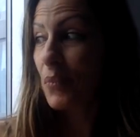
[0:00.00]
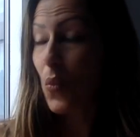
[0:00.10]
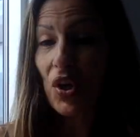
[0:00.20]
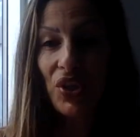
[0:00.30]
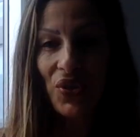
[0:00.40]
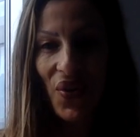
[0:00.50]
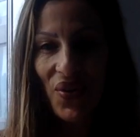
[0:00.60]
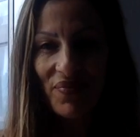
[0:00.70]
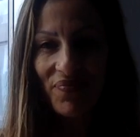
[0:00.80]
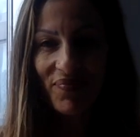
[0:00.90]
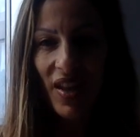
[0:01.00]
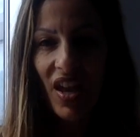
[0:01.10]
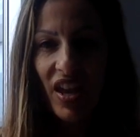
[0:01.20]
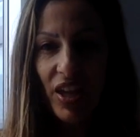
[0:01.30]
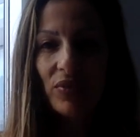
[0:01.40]
what do you know?
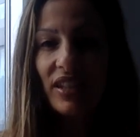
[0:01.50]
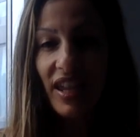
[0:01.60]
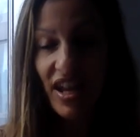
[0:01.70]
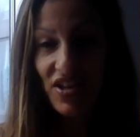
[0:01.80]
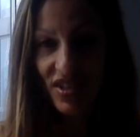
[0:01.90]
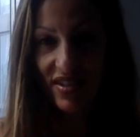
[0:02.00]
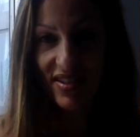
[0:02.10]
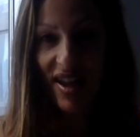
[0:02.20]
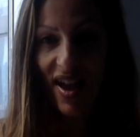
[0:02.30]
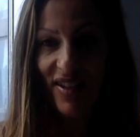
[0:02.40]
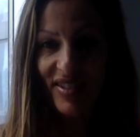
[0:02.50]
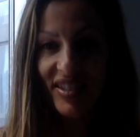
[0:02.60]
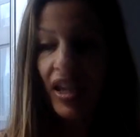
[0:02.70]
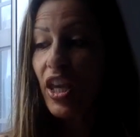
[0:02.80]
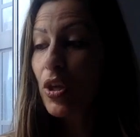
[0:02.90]
He was engaged in the task.
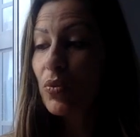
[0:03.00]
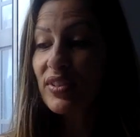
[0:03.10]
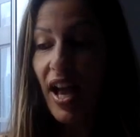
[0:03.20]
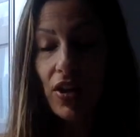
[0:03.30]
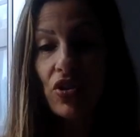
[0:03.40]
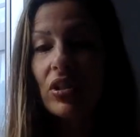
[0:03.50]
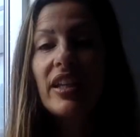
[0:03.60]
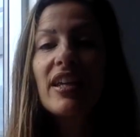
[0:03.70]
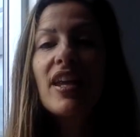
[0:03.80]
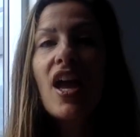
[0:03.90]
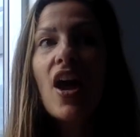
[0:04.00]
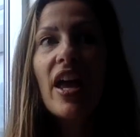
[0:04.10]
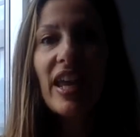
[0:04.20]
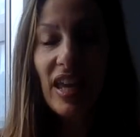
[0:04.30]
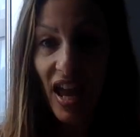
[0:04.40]
He was actually
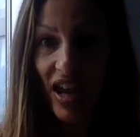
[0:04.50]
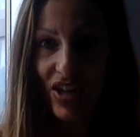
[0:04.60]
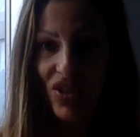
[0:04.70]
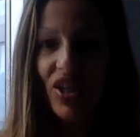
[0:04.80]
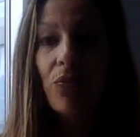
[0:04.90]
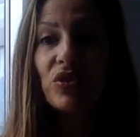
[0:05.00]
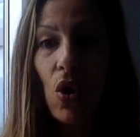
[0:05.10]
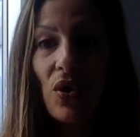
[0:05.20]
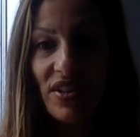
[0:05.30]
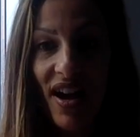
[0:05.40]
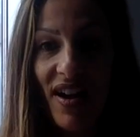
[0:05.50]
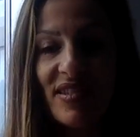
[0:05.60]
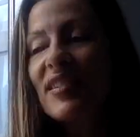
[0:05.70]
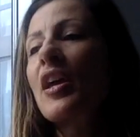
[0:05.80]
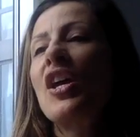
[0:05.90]
engaged. He was on
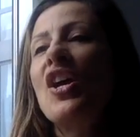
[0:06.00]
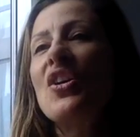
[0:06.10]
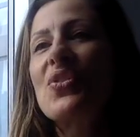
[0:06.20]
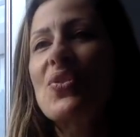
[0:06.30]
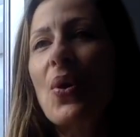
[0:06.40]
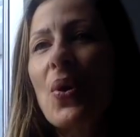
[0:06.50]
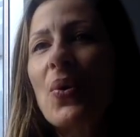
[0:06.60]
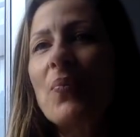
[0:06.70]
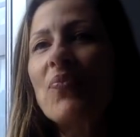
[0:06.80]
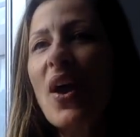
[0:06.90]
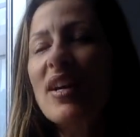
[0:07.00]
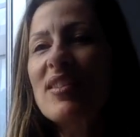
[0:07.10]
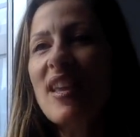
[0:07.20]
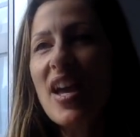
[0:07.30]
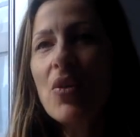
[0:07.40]
task. So I
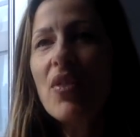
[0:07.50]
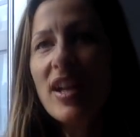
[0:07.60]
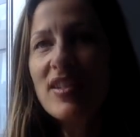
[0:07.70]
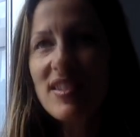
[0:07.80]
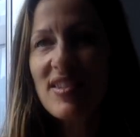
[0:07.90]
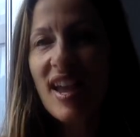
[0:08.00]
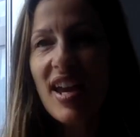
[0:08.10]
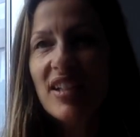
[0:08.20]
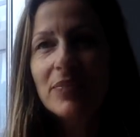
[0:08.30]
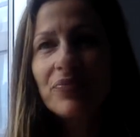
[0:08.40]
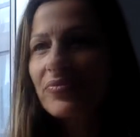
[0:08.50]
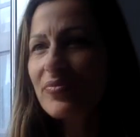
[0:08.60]
say all that to say,